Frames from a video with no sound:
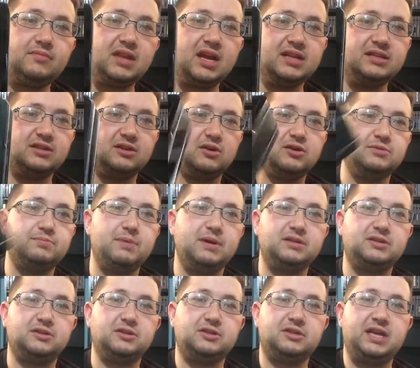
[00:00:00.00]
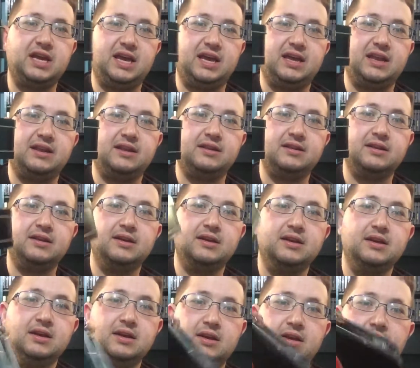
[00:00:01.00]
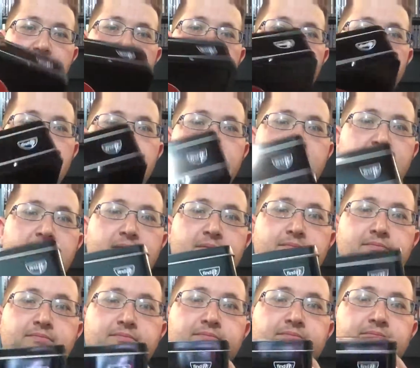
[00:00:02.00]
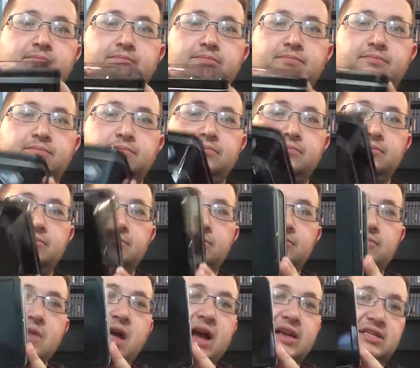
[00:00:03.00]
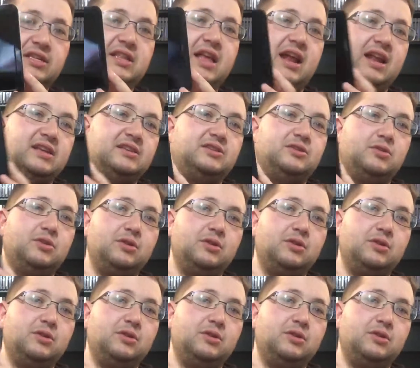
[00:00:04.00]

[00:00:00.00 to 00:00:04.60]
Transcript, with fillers: It's a Ghostbuster tin. Um, no, actually, that is the